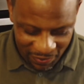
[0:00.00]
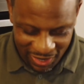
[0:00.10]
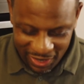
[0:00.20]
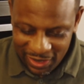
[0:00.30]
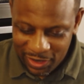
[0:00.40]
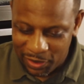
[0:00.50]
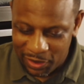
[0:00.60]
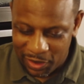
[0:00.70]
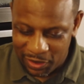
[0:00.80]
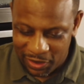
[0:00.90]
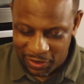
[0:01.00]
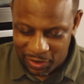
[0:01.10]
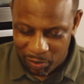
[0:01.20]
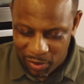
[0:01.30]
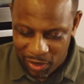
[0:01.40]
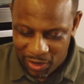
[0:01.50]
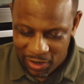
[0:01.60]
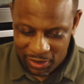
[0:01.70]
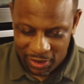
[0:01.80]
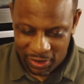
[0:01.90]
the, the the
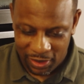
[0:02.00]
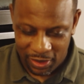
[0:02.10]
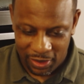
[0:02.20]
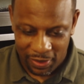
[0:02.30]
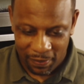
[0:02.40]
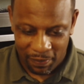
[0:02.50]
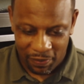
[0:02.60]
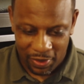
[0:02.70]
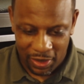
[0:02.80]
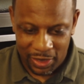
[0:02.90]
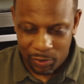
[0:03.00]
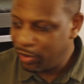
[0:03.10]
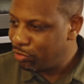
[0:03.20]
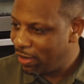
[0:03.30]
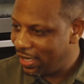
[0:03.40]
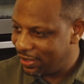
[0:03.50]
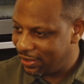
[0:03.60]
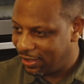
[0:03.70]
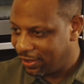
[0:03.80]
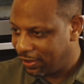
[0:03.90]
bar has been
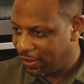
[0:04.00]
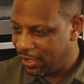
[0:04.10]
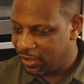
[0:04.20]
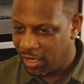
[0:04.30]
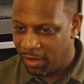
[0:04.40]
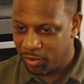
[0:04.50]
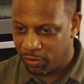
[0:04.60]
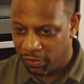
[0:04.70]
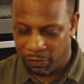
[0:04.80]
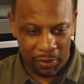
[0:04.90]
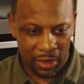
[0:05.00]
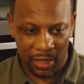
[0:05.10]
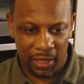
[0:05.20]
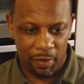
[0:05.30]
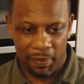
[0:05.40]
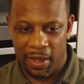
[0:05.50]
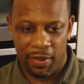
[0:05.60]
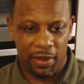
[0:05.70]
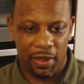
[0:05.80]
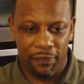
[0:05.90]
raised yeah. in terms of if we think
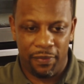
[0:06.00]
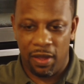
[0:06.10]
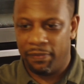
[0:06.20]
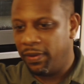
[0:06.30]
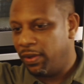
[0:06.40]
about a father